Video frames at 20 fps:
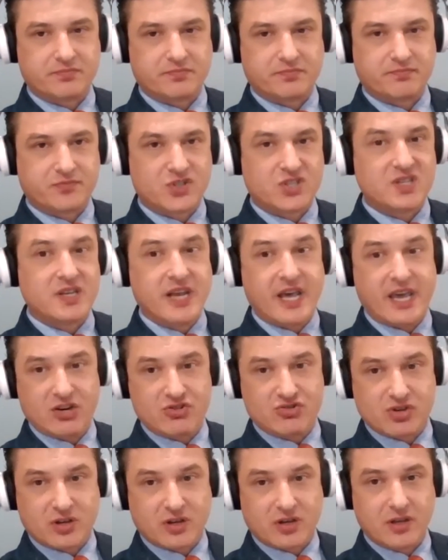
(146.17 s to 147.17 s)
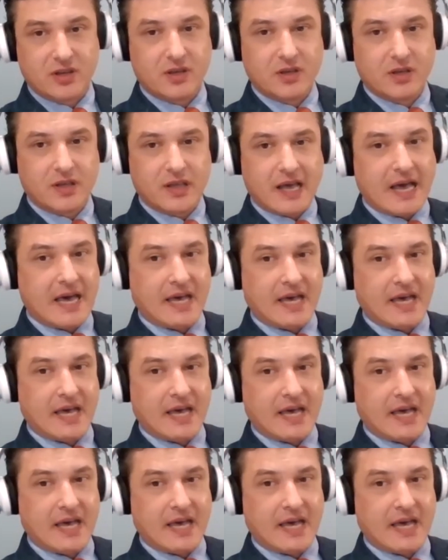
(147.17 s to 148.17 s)
teenager
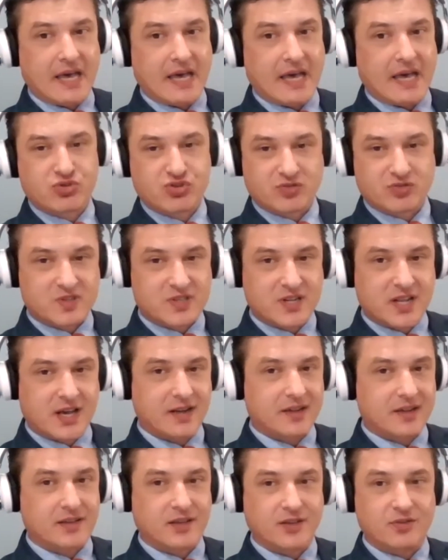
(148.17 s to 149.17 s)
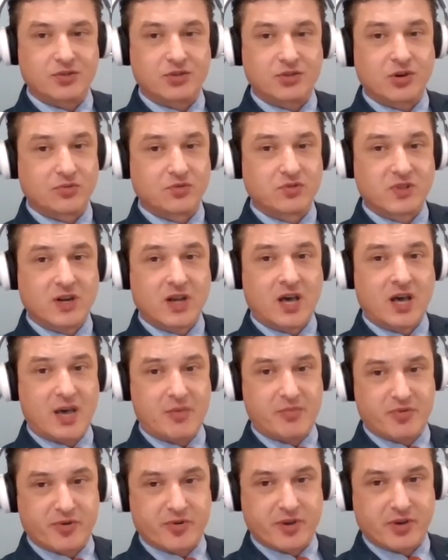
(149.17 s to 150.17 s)
had, you know, some options, like he could go to the
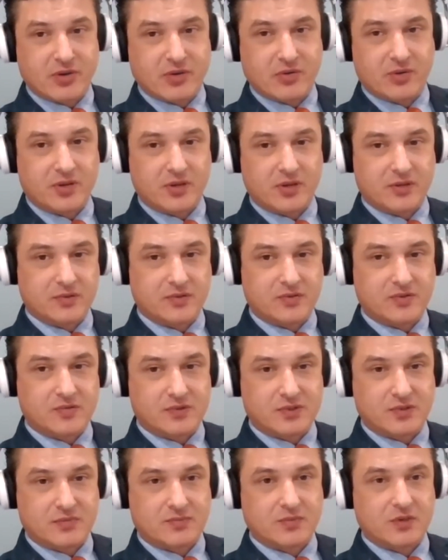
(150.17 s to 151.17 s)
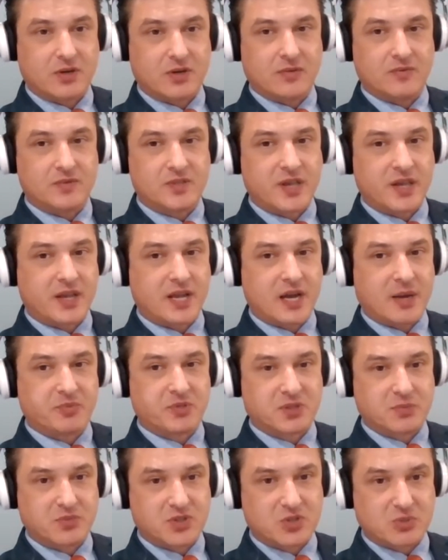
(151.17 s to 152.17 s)
library or he could, you know, take up
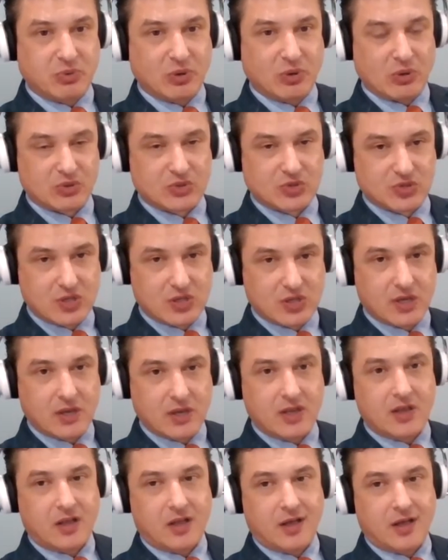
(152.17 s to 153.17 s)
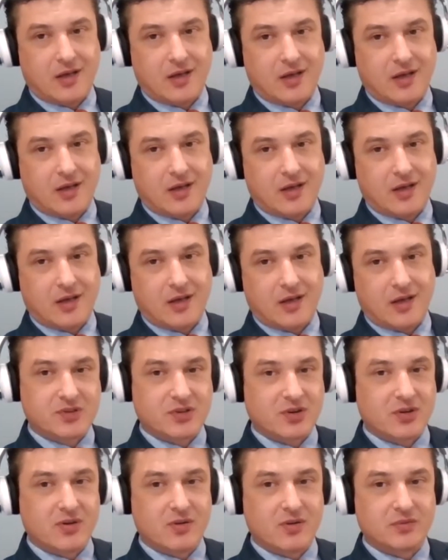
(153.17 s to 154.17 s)
some sports,
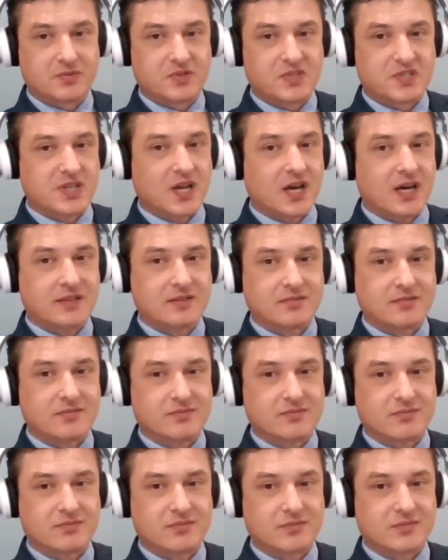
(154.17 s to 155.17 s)
perhaps, you know, start